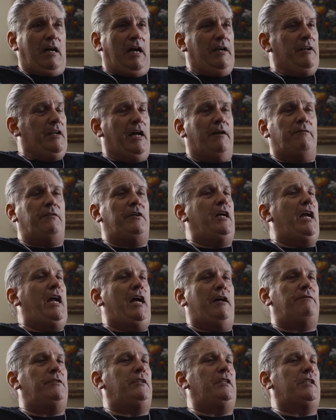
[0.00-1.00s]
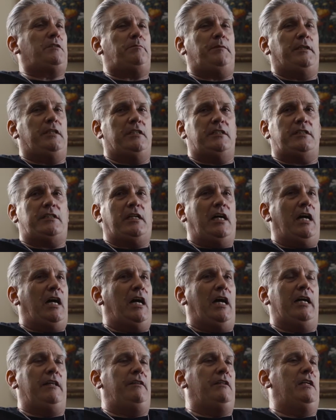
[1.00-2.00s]
I never ever experienced a
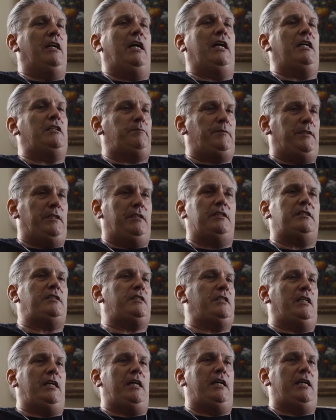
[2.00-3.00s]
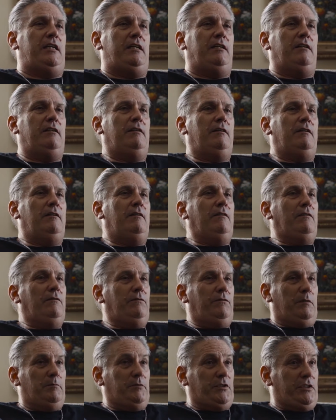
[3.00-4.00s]
high that I experience today
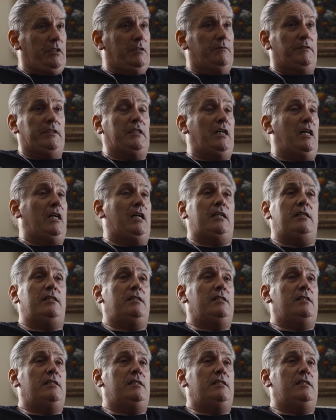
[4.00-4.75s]
from serving God.